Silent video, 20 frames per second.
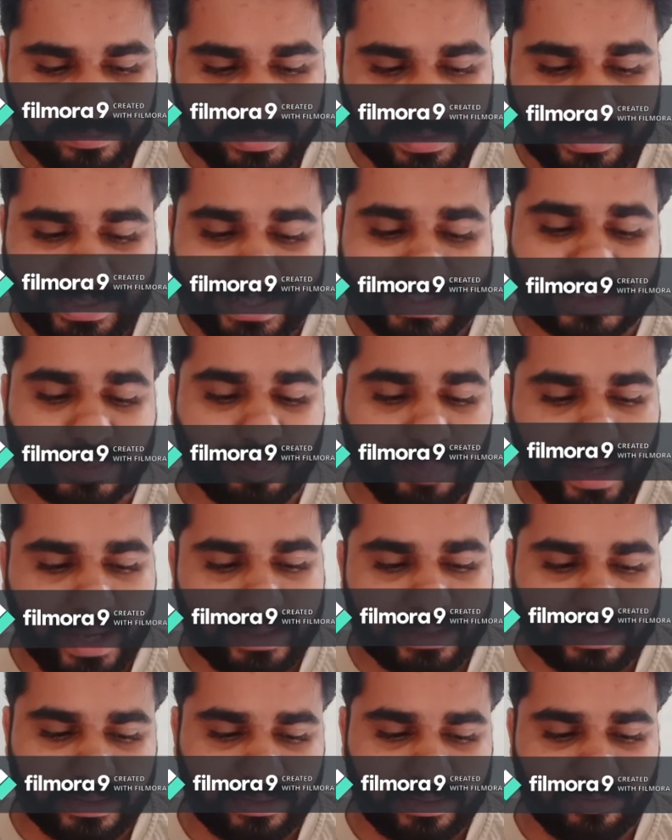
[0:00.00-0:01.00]
It
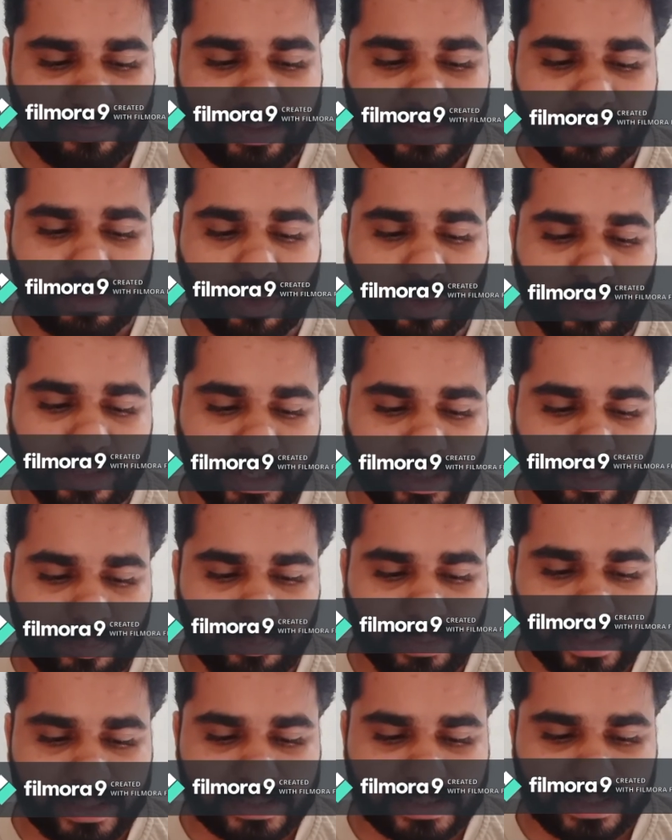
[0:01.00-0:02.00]
expanded when the colonial
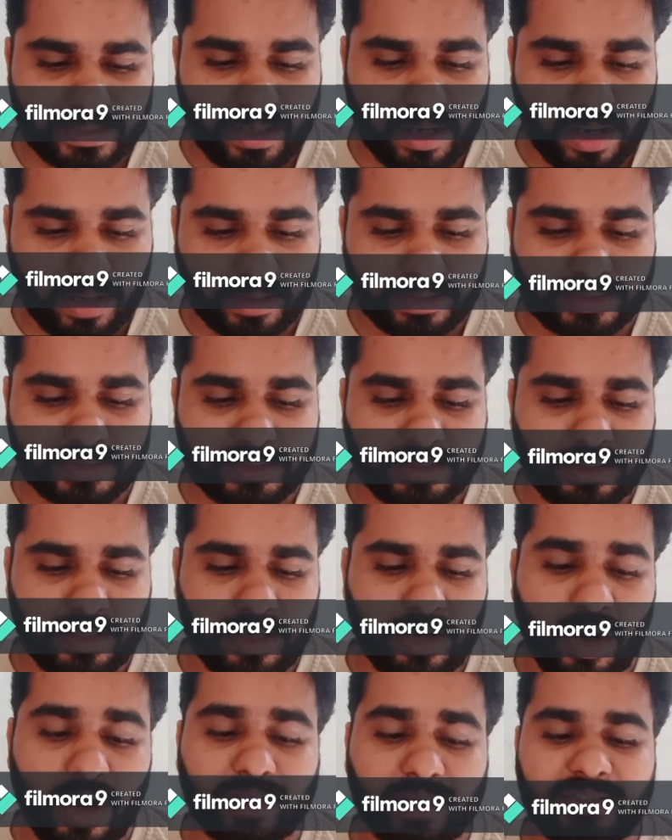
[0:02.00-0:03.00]
passion
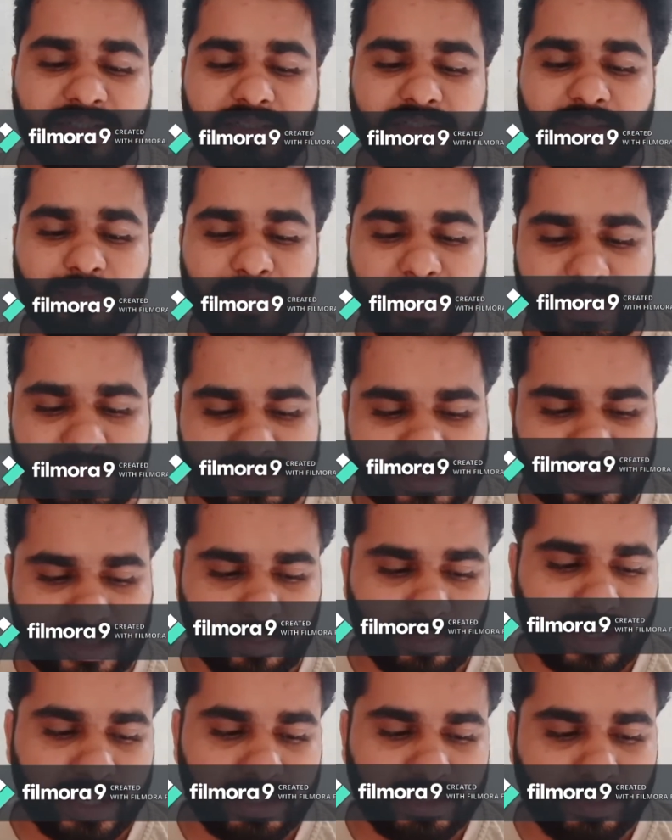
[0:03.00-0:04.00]
haunted the British
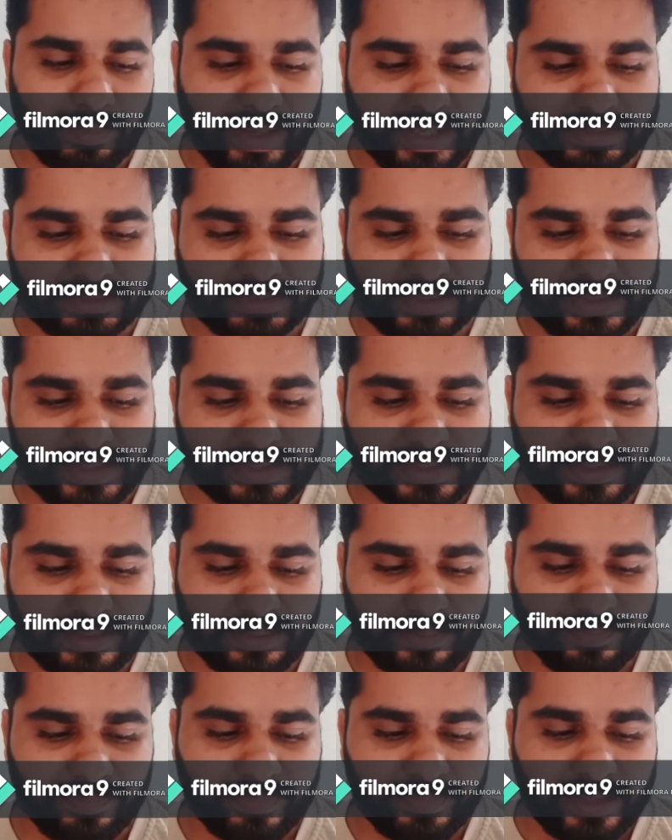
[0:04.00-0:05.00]

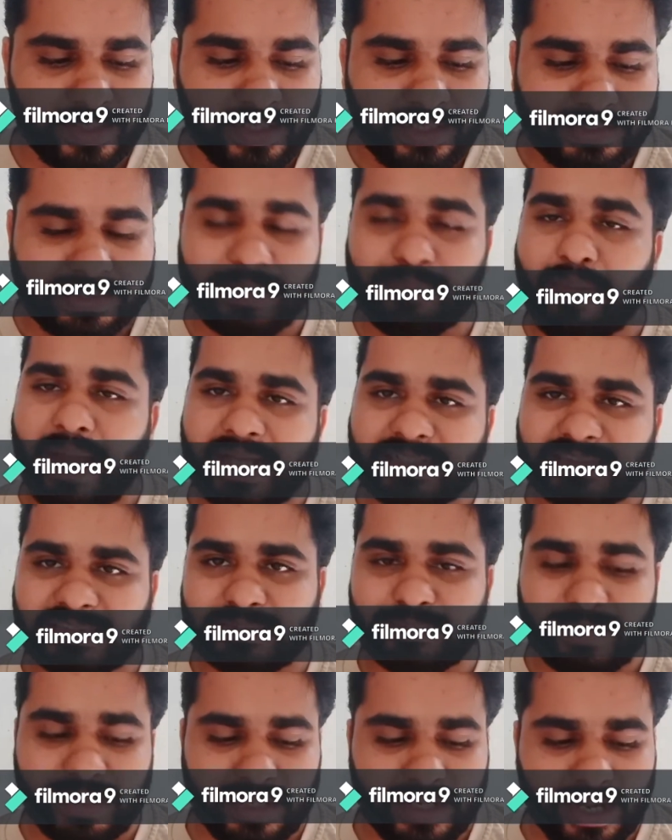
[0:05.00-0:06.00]
imagination. The
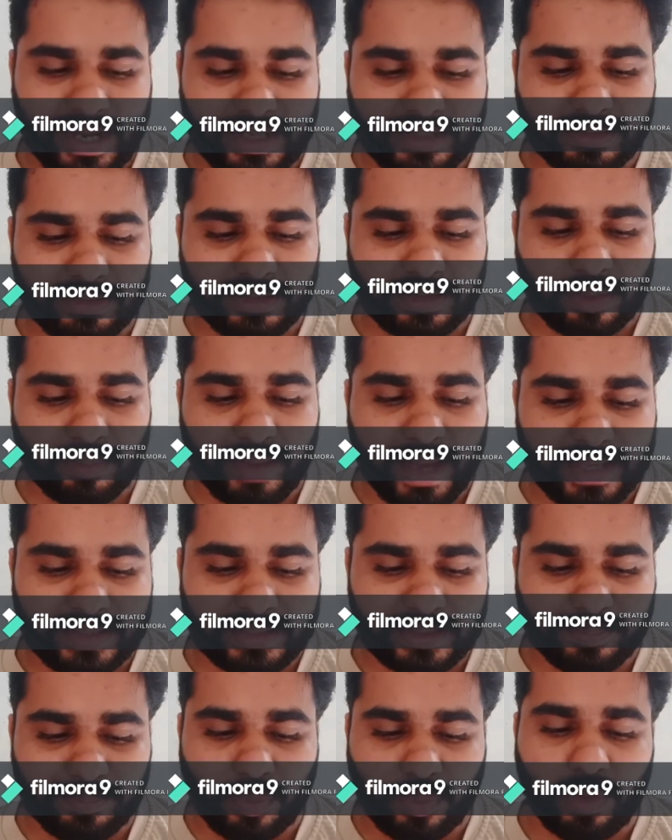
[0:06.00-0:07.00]
batsman and the
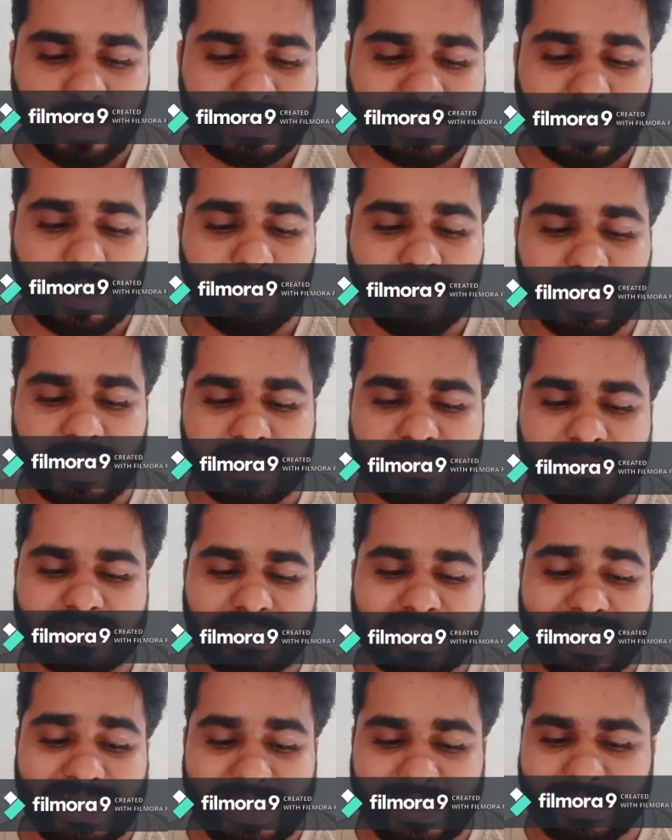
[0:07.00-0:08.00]
romantic poet
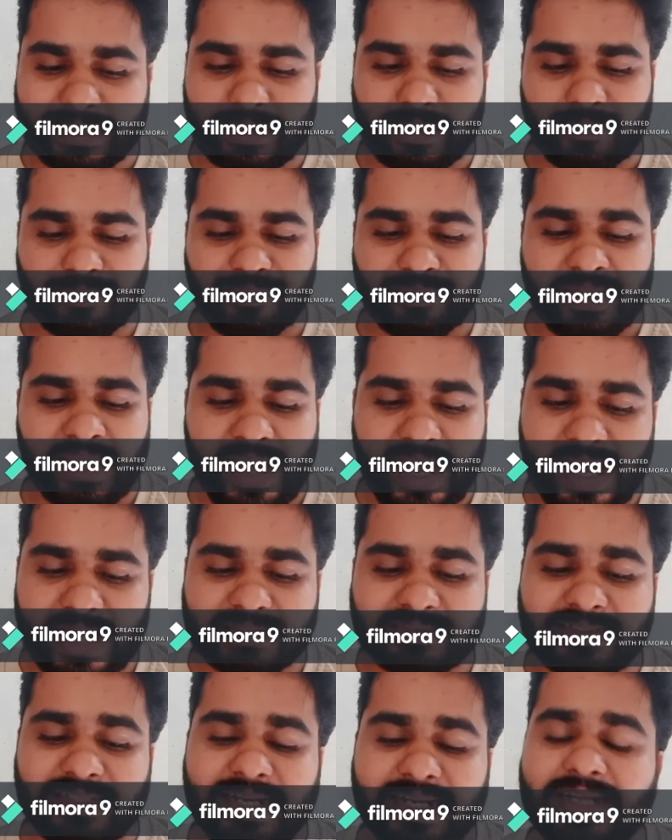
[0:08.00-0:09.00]
emerged alike
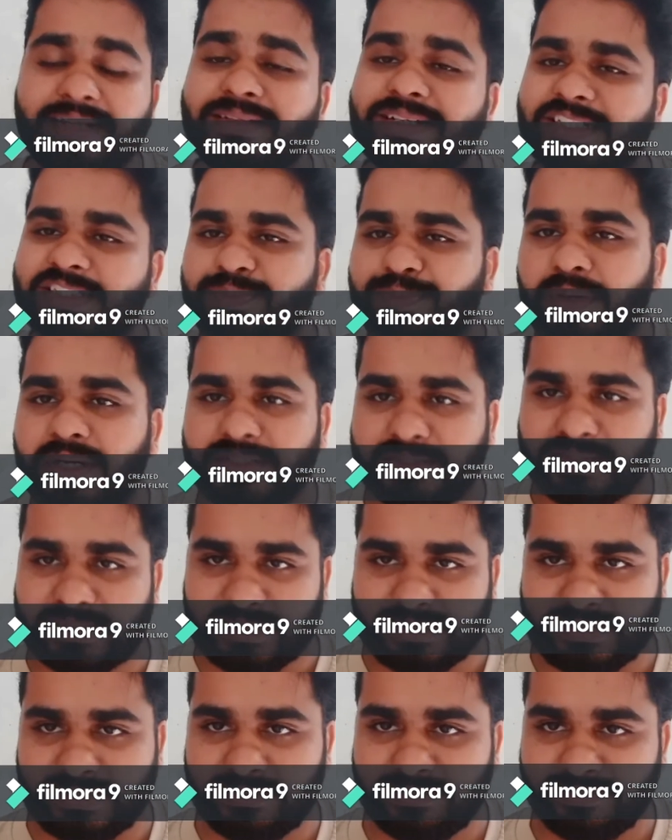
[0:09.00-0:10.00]
as great
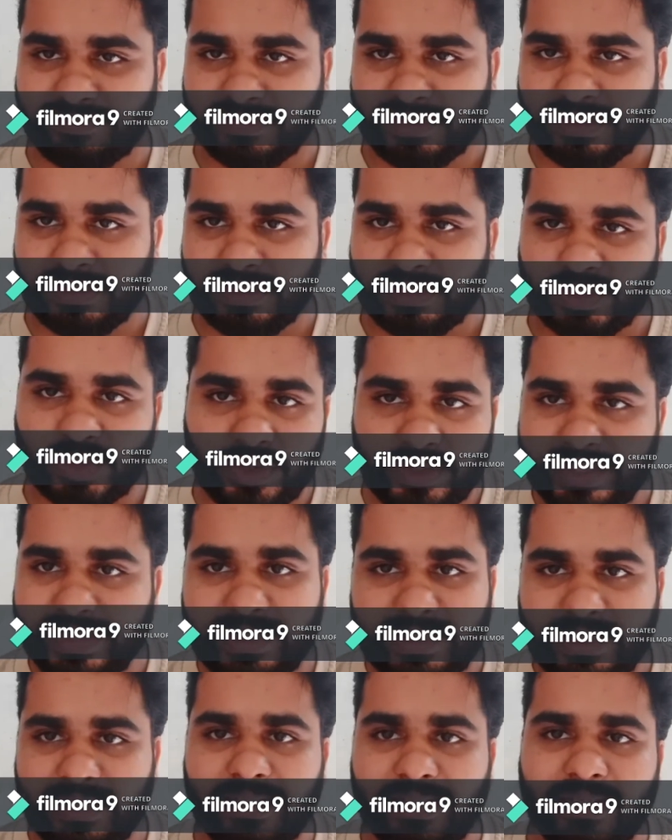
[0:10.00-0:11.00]
trespassers. So
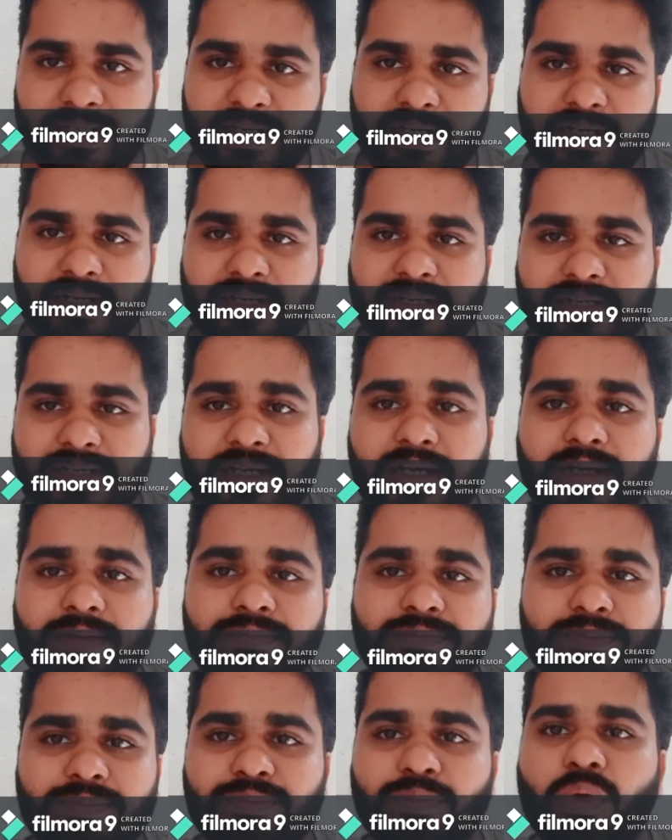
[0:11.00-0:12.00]
he
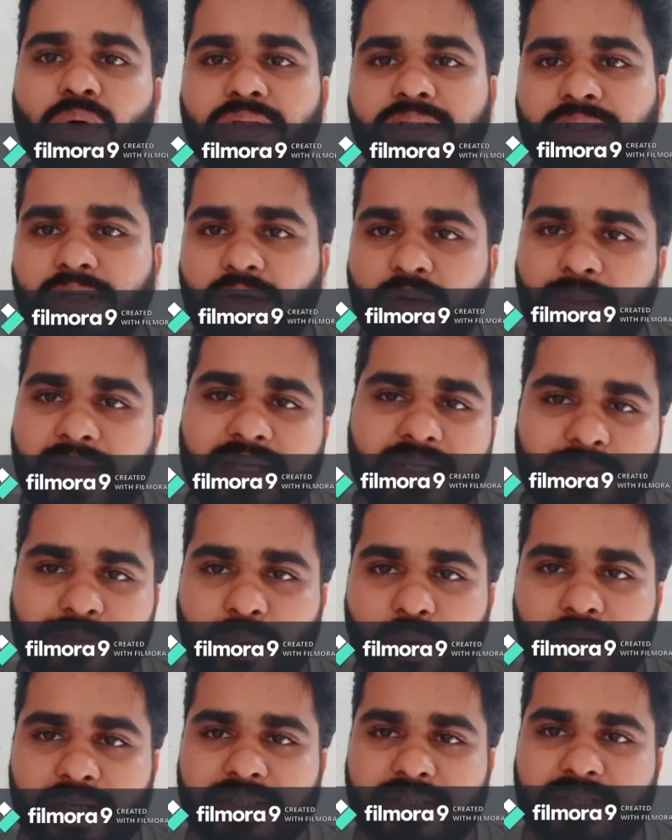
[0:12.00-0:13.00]
termed both the romantic
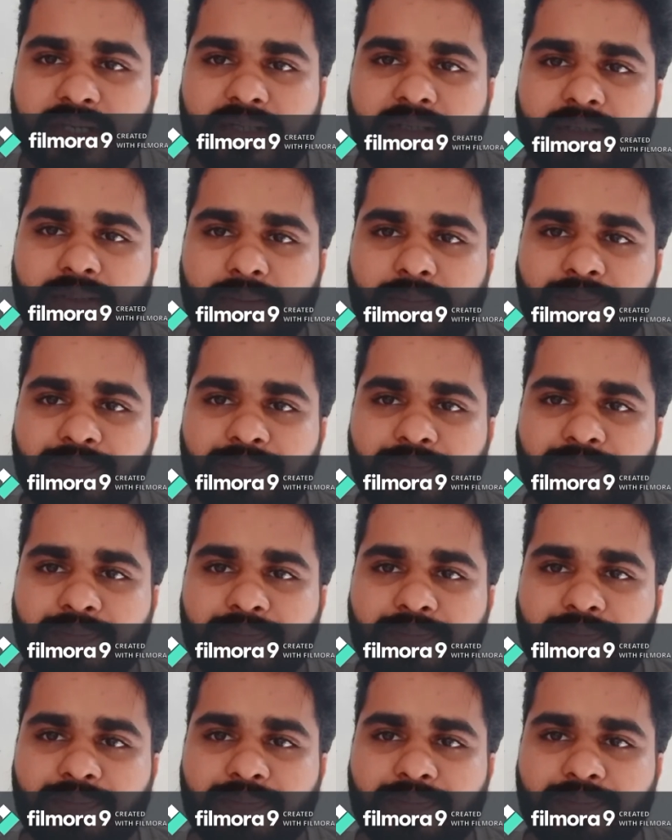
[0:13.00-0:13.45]
poet and